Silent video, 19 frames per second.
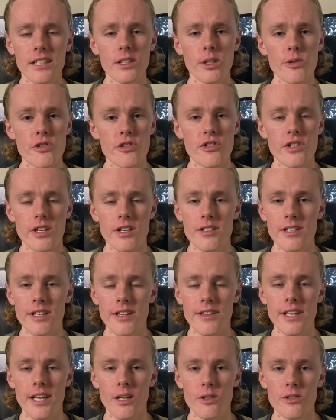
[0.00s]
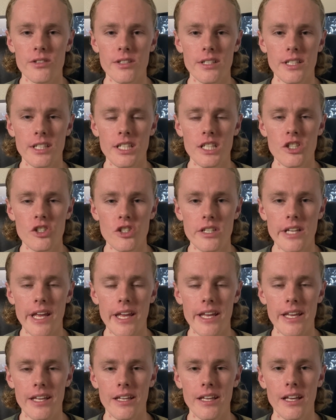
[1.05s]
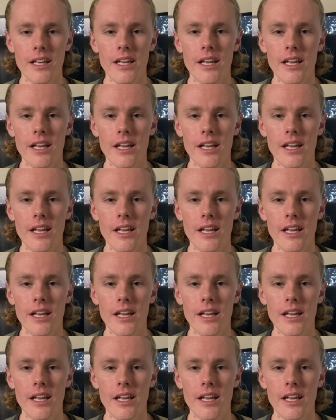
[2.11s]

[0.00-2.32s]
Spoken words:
those 60,000 each day,